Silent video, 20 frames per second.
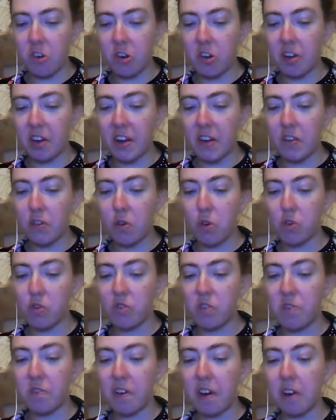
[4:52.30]
Donna gives
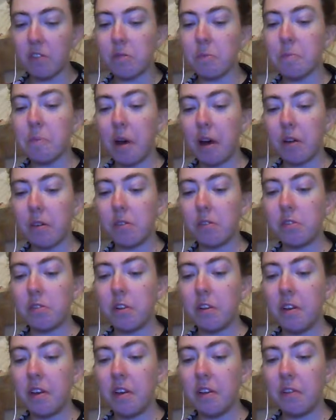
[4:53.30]

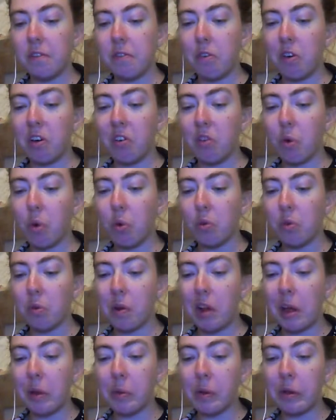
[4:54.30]
£100,000 to ill 4-year-old
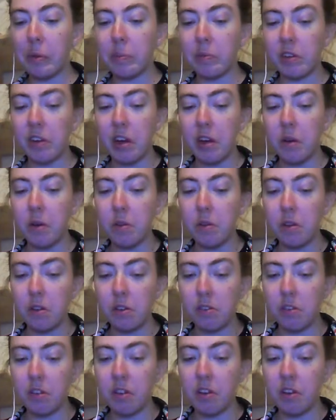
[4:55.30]
to enable him to go